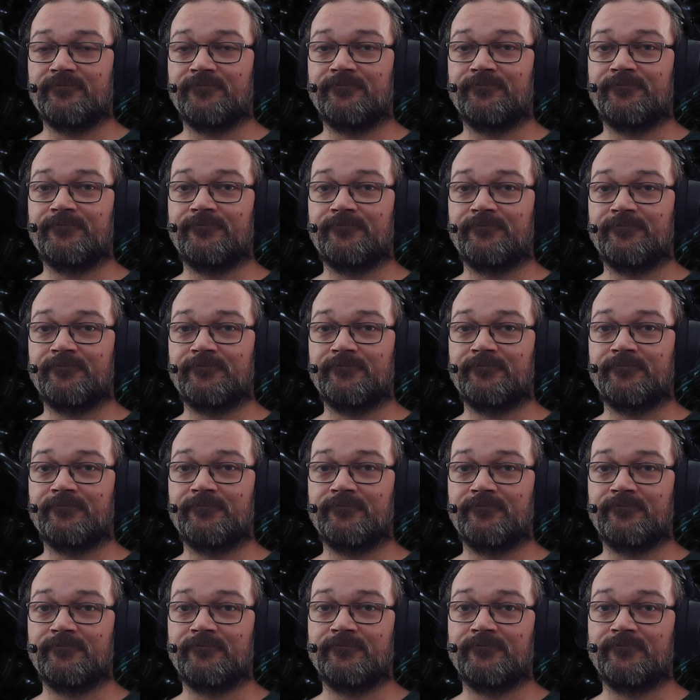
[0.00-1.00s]

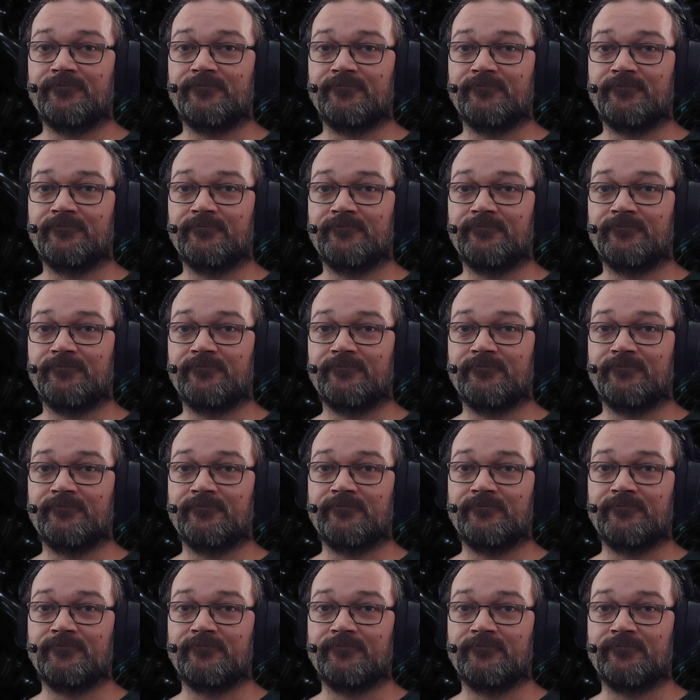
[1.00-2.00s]

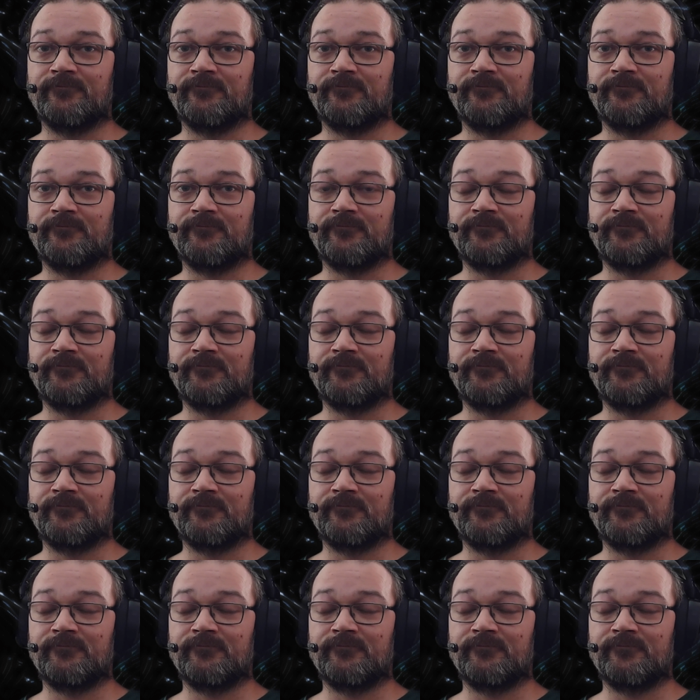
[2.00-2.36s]
(no one is talking)